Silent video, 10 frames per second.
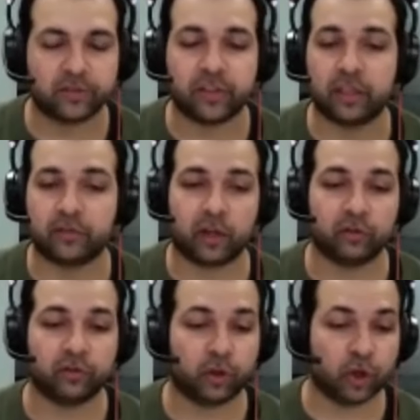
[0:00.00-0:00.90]
sales
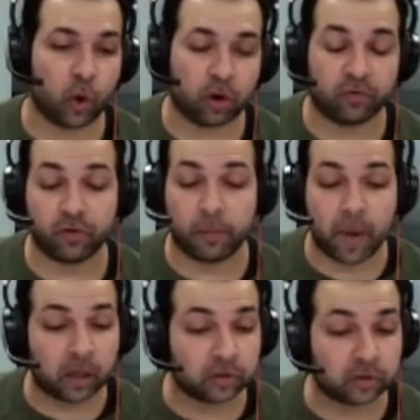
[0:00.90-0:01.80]
cycles could go on for
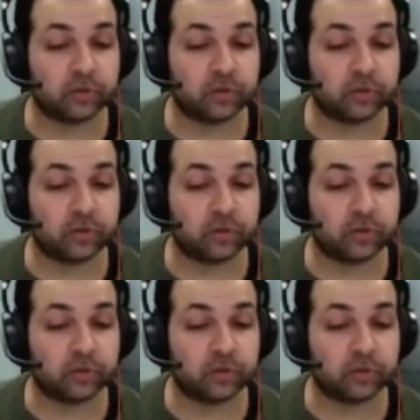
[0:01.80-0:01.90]
months,